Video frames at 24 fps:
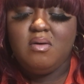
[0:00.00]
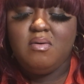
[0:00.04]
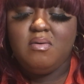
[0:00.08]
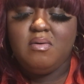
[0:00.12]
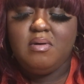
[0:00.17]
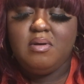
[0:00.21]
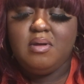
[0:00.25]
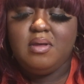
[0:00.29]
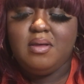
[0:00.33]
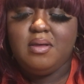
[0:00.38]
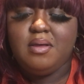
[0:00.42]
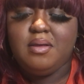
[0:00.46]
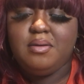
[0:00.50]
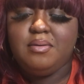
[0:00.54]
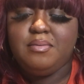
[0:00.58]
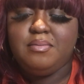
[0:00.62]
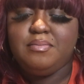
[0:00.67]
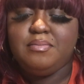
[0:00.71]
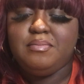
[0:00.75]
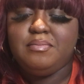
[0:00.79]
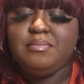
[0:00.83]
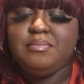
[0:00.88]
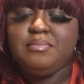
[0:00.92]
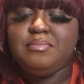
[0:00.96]
Okay.
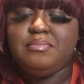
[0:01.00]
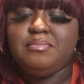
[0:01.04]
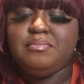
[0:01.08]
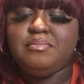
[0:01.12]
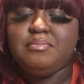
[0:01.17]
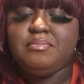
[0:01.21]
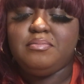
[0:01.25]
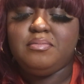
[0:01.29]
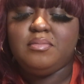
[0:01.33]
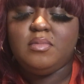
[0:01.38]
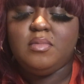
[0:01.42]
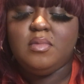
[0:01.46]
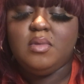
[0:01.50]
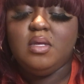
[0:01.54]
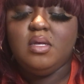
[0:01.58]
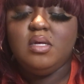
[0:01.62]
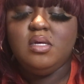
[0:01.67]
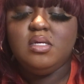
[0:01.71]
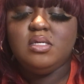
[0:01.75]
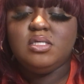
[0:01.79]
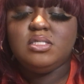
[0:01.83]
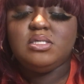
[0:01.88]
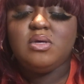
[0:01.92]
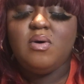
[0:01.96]

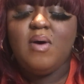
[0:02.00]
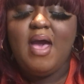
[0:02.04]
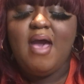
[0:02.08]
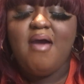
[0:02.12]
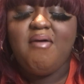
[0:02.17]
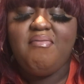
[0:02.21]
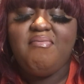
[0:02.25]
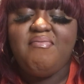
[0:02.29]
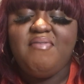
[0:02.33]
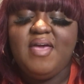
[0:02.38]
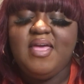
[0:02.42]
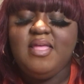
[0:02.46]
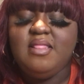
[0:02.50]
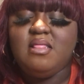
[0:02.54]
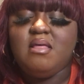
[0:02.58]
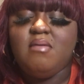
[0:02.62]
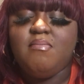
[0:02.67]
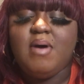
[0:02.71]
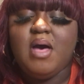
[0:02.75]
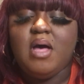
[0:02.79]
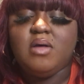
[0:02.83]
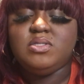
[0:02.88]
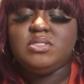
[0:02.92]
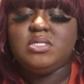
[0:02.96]
So have faith
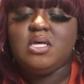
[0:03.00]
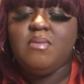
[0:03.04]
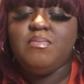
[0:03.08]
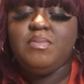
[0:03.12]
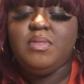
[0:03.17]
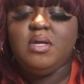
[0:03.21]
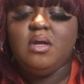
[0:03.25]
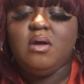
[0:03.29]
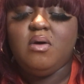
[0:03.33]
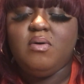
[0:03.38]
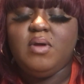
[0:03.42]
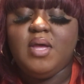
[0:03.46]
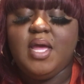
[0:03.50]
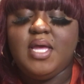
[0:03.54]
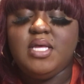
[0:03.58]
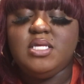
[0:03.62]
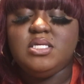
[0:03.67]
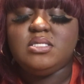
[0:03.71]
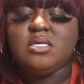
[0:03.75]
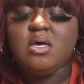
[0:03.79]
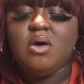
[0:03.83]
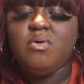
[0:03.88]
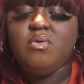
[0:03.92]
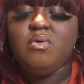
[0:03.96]
about something, okay?
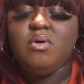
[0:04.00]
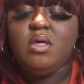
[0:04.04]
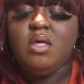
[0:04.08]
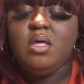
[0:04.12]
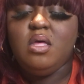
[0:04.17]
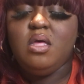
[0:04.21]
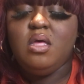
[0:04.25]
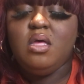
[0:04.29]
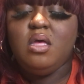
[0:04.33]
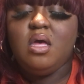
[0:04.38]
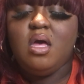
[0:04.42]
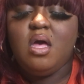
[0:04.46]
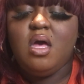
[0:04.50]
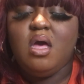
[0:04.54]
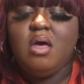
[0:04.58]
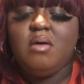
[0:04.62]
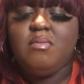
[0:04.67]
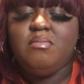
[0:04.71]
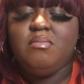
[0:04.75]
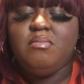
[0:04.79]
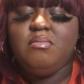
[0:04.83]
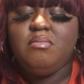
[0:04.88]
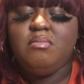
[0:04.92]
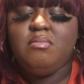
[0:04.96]
So
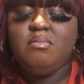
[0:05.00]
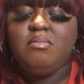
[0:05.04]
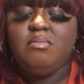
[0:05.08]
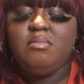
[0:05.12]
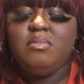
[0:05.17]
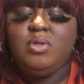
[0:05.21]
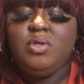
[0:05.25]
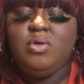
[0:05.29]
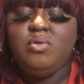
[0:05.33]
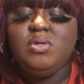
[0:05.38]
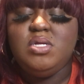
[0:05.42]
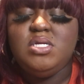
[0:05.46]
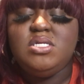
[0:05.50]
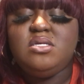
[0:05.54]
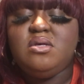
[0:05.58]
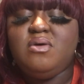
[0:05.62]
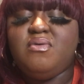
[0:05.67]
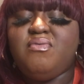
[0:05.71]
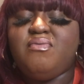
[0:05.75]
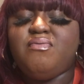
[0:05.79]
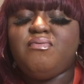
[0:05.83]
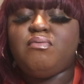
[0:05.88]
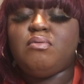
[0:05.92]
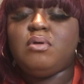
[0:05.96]
um you need to
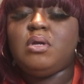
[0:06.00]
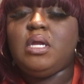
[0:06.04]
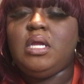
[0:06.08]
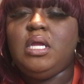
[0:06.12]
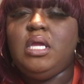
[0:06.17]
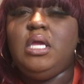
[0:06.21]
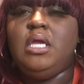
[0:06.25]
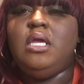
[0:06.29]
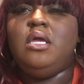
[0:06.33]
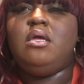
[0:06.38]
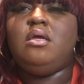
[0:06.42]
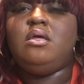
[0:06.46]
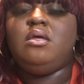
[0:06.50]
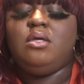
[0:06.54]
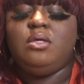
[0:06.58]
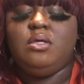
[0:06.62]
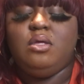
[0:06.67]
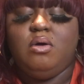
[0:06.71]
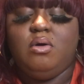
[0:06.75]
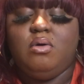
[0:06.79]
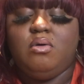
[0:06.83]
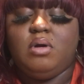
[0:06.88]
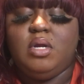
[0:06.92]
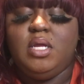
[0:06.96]
free
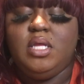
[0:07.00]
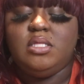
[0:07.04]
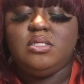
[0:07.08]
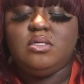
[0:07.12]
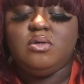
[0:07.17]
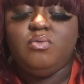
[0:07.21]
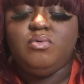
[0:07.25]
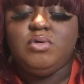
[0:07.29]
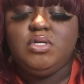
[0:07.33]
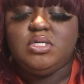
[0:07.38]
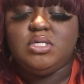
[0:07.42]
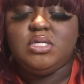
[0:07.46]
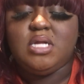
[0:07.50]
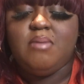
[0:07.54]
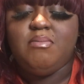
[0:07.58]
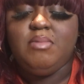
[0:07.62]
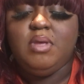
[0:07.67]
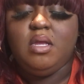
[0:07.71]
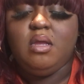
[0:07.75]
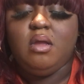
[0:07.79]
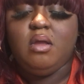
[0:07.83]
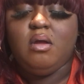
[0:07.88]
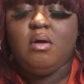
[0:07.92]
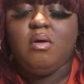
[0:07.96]
your intuition. I'm
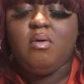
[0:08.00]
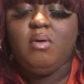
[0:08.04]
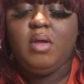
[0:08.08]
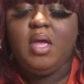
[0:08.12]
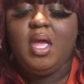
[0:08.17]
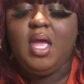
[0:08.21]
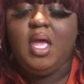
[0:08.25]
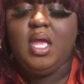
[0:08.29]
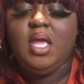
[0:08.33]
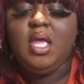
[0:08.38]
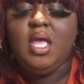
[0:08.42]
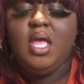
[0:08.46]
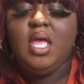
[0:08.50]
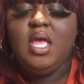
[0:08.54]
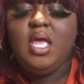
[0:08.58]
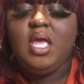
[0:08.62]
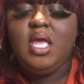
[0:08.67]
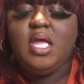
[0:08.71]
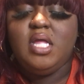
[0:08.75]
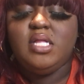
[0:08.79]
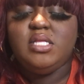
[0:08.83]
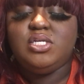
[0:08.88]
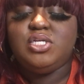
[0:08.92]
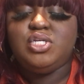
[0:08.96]
hearing, okay?
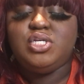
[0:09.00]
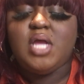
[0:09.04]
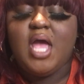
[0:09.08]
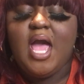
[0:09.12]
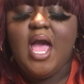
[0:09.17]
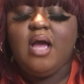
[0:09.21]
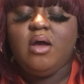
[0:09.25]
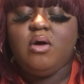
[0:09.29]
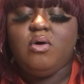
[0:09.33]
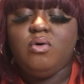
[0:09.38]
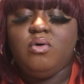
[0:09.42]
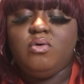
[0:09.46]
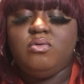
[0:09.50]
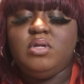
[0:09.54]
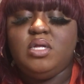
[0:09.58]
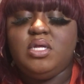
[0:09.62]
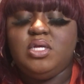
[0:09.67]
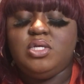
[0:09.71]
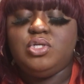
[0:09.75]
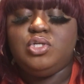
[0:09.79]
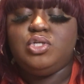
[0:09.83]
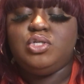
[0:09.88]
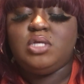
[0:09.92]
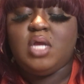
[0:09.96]
It's shackled,
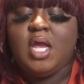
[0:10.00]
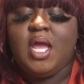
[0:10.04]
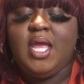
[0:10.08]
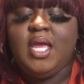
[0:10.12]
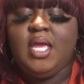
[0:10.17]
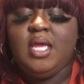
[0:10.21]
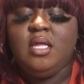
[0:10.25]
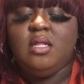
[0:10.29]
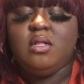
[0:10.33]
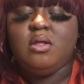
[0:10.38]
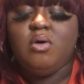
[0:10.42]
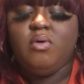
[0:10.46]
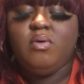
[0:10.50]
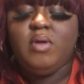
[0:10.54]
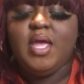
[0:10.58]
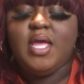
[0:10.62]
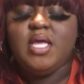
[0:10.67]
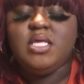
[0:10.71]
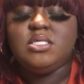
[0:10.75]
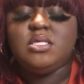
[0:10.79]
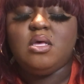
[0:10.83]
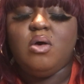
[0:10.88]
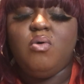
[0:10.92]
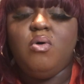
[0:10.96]
it's chained,
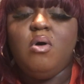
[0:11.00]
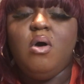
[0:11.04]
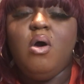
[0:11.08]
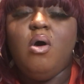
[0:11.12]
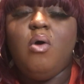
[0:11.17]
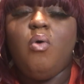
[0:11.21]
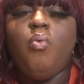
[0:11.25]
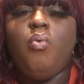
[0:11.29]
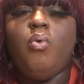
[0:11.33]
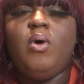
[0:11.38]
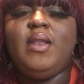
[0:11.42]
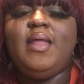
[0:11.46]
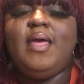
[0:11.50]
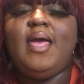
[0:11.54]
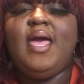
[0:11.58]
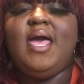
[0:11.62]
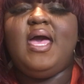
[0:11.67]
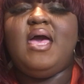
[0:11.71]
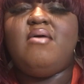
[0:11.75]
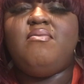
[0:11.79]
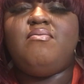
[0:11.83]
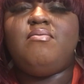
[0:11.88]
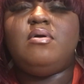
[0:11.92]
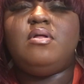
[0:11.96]
okay? So,
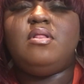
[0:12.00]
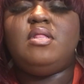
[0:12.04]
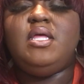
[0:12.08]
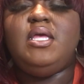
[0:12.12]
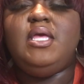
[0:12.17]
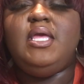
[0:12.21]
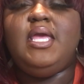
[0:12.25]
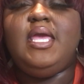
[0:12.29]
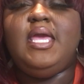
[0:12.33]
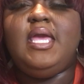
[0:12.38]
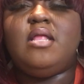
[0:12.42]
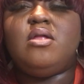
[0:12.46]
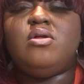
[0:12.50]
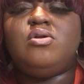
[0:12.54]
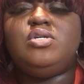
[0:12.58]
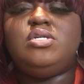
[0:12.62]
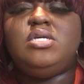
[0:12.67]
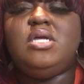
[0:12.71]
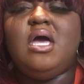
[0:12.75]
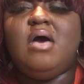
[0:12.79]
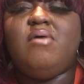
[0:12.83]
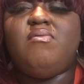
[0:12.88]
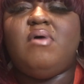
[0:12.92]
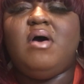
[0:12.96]
whatever the
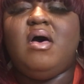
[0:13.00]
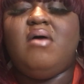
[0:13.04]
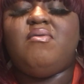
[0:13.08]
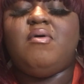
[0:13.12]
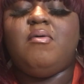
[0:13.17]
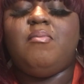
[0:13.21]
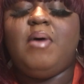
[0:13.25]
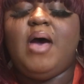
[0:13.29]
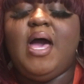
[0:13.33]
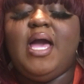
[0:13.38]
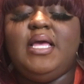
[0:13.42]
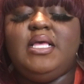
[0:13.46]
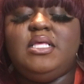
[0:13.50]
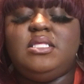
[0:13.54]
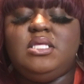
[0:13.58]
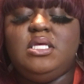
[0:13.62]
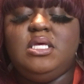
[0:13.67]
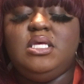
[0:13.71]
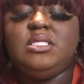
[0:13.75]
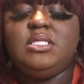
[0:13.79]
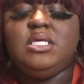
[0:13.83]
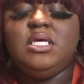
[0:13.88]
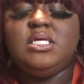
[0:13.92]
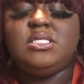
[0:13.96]
energy of, of a
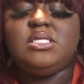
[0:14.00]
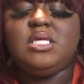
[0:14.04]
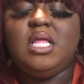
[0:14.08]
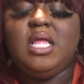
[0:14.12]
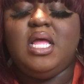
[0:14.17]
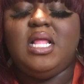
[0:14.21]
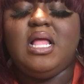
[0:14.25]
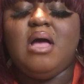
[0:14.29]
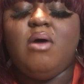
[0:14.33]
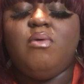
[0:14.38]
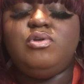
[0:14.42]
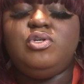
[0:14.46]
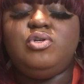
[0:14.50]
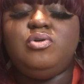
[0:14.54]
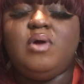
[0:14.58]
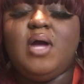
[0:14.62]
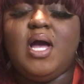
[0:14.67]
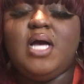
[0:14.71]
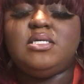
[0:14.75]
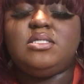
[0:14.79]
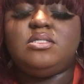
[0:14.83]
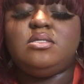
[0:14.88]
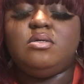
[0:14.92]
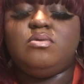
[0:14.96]
Pisces is, and, and I want you
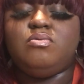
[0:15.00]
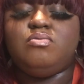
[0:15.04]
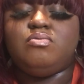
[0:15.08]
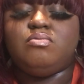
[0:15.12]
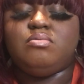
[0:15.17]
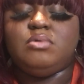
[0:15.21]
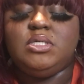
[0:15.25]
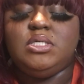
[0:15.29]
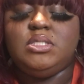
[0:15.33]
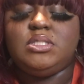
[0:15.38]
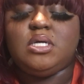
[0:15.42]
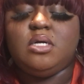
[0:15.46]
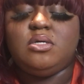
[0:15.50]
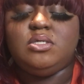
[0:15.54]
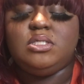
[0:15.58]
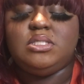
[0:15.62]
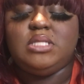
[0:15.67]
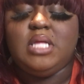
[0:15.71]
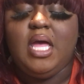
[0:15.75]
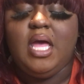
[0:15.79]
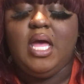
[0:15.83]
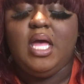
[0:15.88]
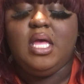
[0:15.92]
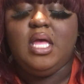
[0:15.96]
guys to research
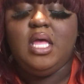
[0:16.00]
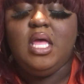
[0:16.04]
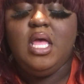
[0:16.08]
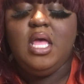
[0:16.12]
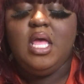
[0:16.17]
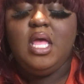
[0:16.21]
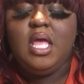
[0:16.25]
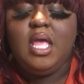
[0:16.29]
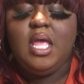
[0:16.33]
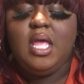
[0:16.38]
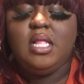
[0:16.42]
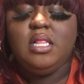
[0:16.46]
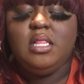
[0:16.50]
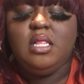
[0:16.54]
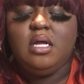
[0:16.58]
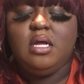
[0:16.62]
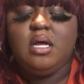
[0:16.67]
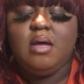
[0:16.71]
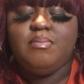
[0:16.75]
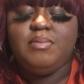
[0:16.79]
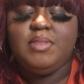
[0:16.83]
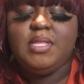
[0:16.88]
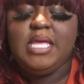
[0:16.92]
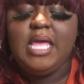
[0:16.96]
that and
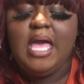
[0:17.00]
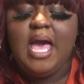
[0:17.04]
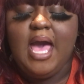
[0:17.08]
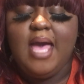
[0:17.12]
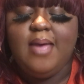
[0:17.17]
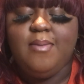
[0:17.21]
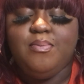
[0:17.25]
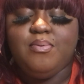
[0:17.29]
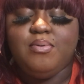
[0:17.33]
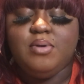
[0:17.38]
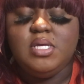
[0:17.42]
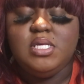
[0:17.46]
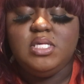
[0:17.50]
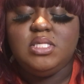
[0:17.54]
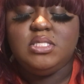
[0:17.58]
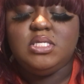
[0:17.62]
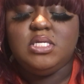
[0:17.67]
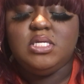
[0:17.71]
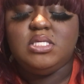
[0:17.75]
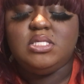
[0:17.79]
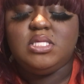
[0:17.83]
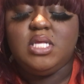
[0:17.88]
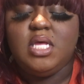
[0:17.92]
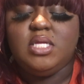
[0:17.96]
look up the High
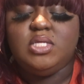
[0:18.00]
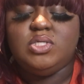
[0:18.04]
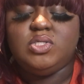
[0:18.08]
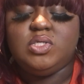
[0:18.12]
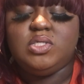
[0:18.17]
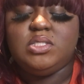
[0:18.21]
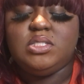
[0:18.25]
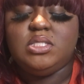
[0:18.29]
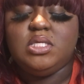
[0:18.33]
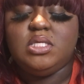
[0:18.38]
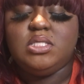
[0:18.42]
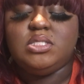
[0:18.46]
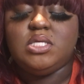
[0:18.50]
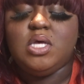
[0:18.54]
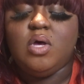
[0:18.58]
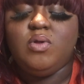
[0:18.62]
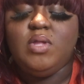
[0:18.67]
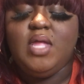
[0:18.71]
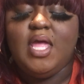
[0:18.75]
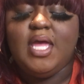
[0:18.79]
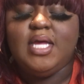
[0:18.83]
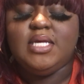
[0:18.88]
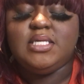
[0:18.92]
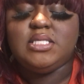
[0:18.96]
Priestess and just the
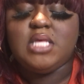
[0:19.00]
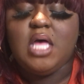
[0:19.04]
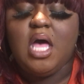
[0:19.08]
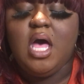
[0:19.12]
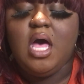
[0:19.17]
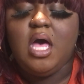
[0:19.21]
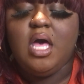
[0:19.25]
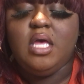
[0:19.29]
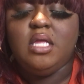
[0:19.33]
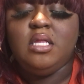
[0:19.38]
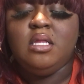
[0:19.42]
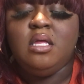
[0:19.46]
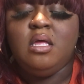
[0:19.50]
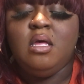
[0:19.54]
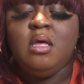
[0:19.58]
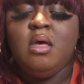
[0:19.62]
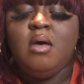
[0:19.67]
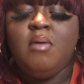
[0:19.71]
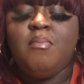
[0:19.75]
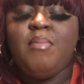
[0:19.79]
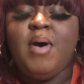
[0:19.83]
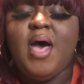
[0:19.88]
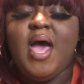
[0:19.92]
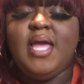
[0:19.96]
zodiac sign
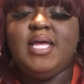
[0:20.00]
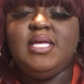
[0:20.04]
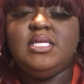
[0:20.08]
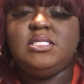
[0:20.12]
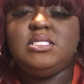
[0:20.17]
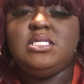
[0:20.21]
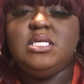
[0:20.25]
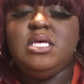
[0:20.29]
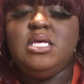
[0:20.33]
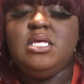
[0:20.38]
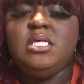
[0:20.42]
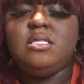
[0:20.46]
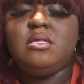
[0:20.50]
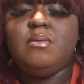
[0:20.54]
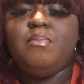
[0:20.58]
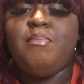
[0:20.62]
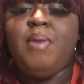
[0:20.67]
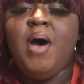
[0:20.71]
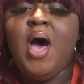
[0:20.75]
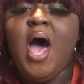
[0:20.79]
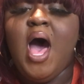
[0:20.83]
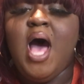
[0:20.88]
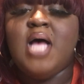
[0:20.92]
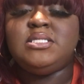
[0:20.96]
Pisces
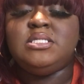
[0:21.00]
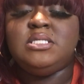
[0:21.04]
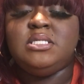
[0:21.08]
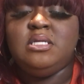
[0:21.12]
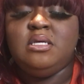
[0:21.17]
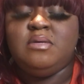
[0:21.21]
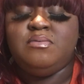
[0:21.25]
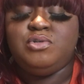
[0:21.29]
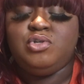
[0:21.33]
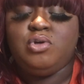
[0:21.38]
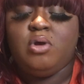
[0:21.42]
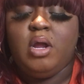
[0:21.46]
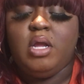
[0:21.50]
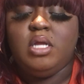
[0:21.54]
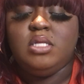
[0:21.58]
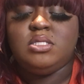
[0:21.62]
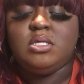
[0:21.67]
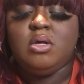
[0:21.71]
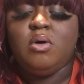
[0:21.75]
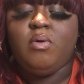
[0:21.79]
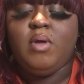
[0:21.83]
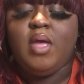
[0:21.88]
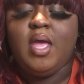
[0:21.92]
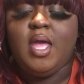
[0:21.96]
positive
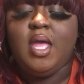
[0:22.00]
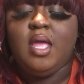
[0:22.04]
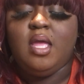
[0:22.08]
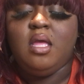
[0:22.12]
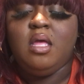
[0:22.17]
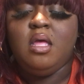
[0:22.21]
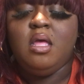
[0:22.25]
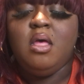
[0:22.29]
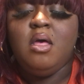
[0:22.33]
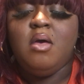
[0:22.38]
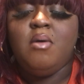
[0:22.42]
traits, okay?